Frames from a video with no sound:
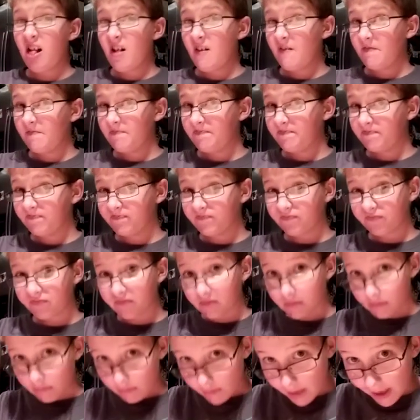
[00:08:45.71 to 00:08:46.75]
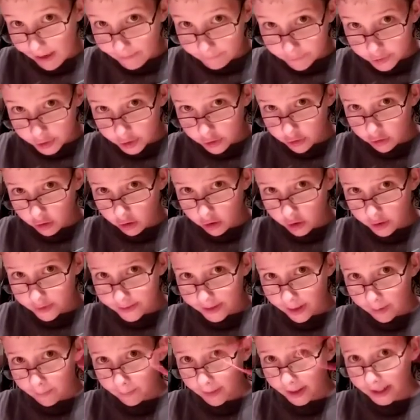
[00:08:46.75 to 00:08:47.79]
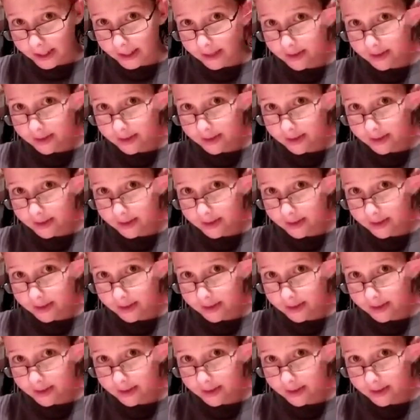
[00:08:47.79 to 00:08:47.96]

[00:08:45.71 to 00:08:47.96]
I have another car that I might take apart.